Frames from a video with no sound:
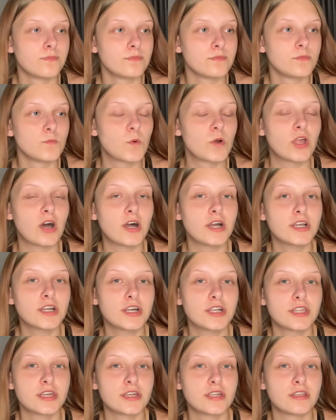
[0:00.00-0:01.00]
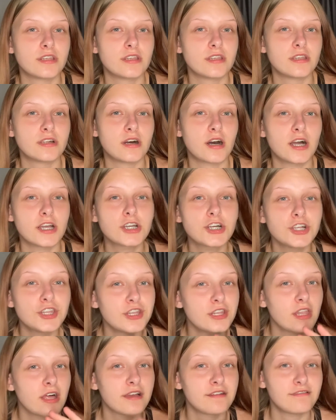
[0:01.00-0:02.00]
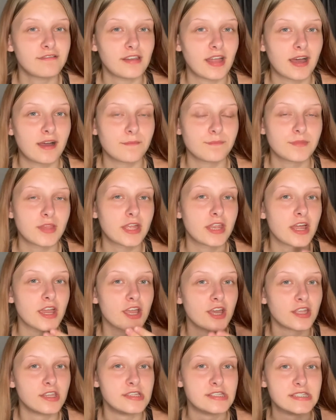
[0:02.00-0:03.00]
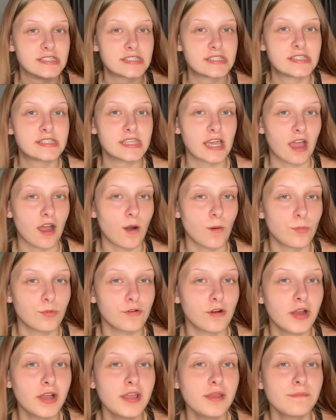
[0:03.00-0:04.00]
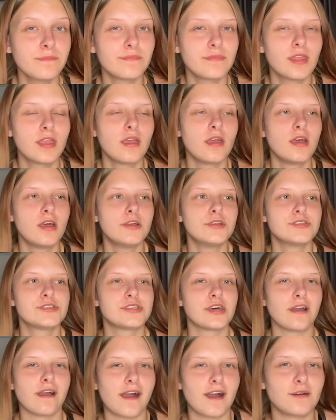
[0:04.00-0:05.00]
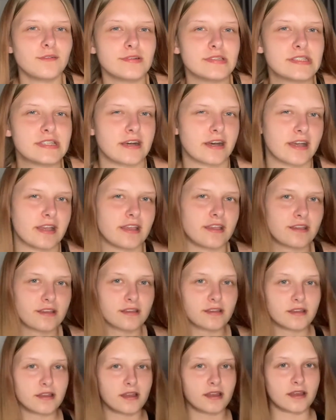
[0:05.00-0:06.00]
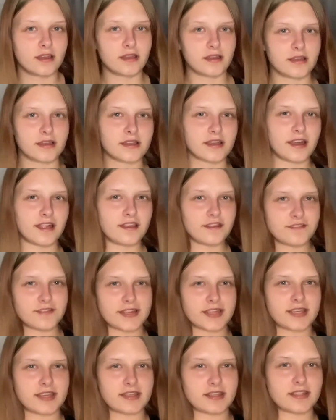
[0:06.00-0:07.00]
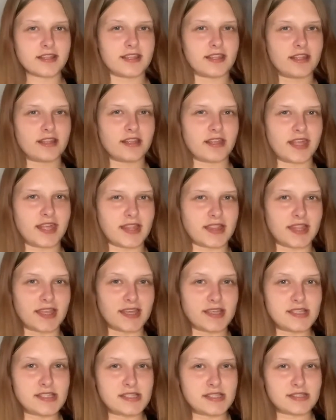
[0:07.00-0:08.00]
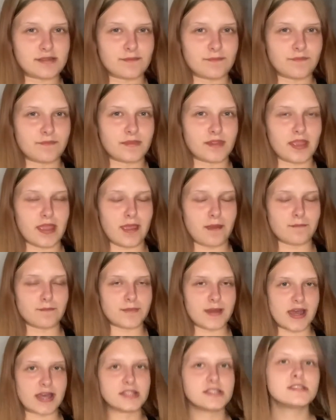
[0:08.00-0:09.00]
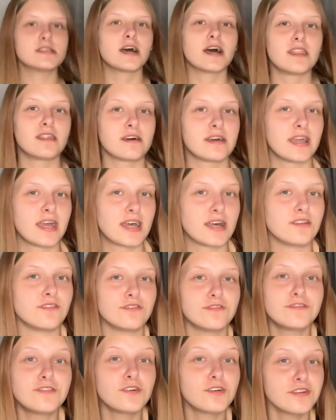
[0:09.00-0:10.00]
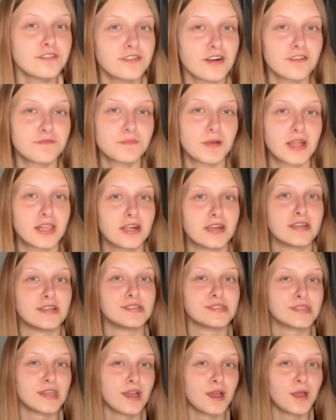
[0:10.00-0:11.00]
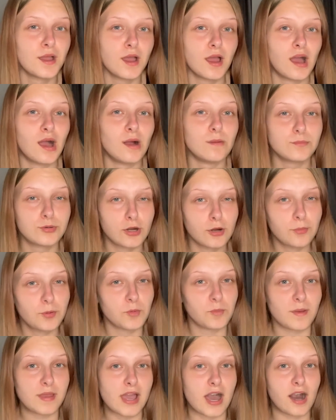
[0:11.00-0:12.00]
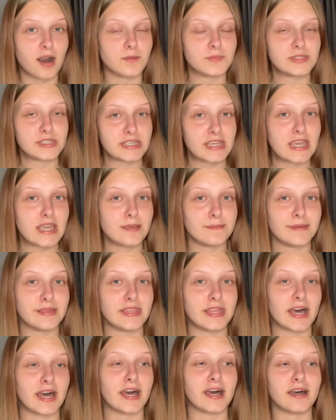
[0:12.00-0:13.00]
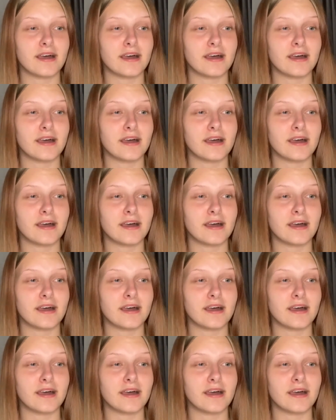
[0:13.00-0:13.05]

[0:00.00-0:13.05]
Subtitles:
I couldn't lie flat and I couldn't sit upright, so I was like kind of like leaning like this in bed, and I had 4 or 5 pillows propping me up to keep me there,